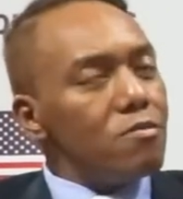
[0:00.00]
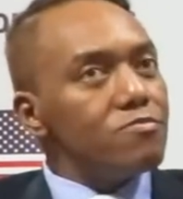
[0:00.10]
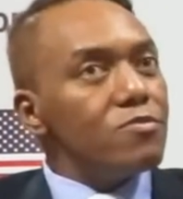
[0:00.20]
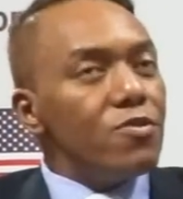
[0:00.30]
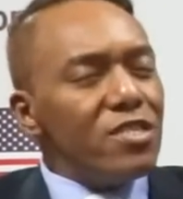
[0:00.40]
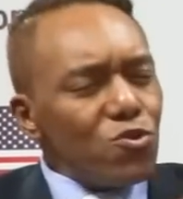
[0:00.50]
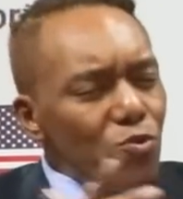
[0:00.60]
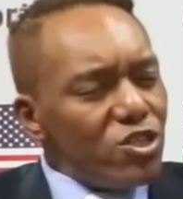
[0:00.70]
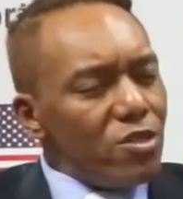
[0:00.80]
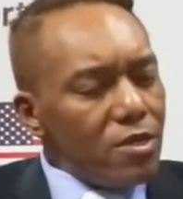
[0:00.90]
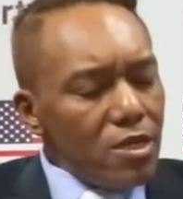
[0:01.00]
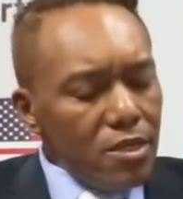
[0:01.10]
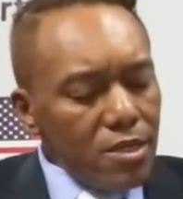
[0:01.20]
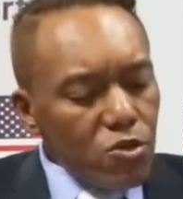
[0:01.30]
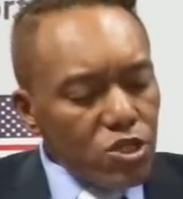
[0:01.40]
This region, the
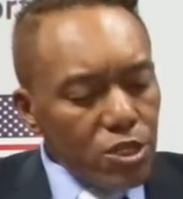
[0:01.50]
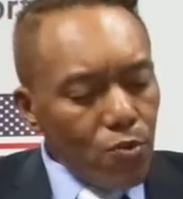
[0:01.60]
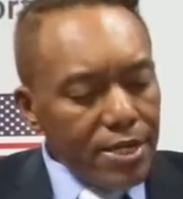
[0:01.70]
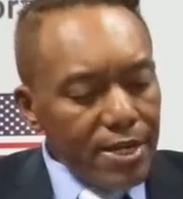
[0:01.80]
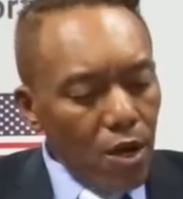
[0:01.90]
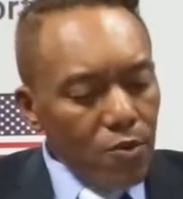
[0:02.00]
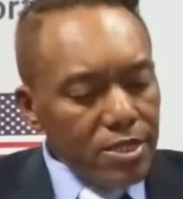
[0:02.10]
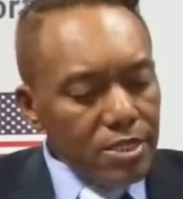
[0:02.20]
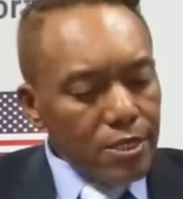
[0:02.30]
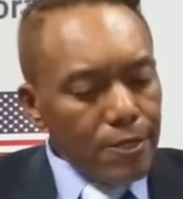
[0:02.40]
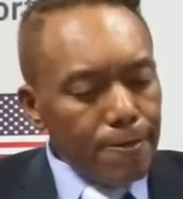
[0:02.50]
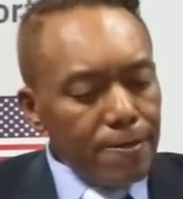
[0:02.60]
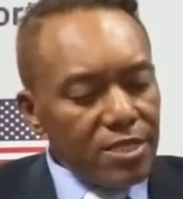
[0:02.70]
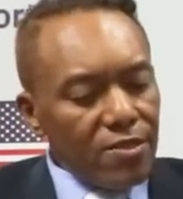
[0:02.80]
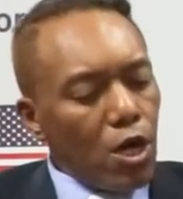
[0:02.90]
Indian Ocean, right now is
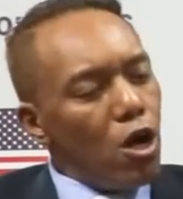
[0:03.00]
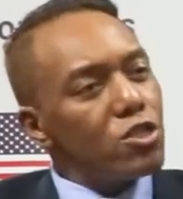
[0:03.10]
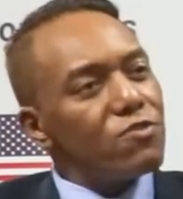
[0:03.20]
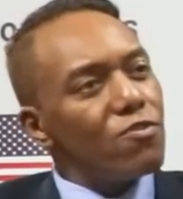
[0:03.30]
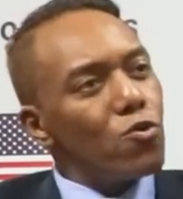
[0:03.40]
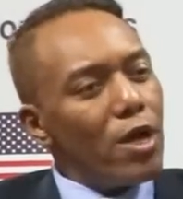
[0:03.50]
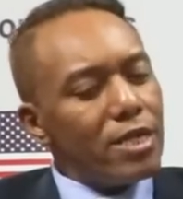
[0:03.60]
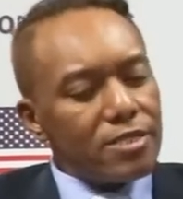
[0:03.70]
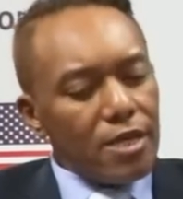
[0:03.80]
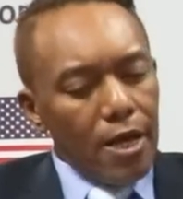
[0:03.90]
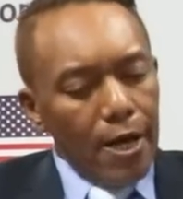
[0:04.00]
in the heart of a great,